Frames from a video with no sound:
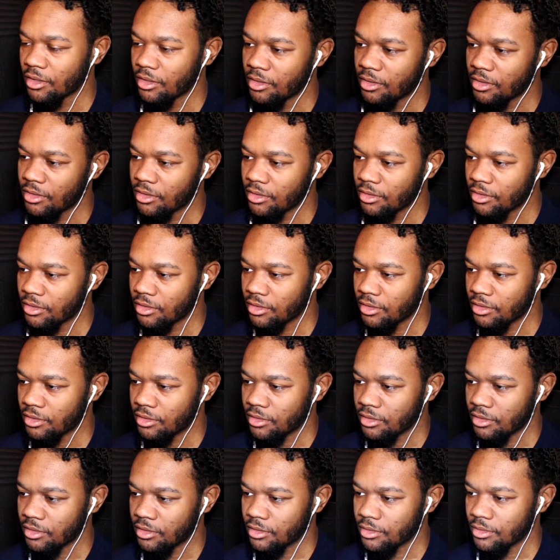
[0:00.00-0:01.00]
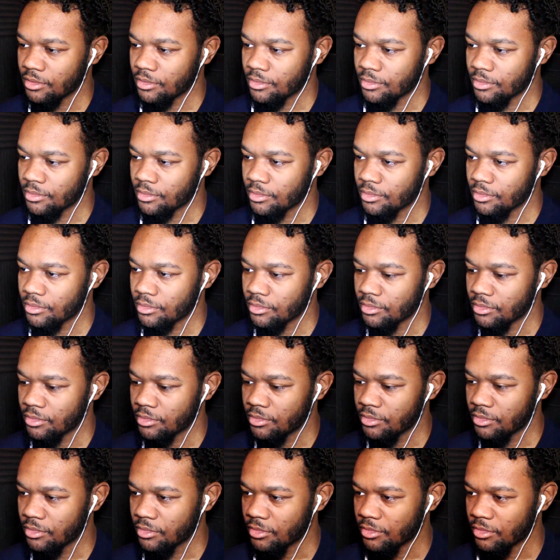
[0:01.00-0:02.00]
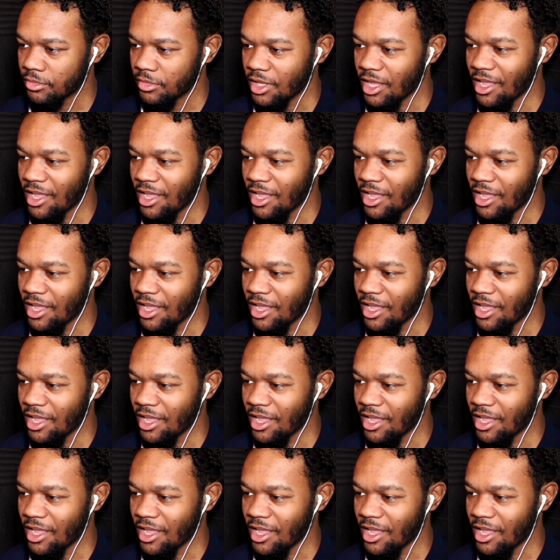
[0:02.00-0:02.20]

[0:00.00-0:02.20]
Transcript: (no one is talking)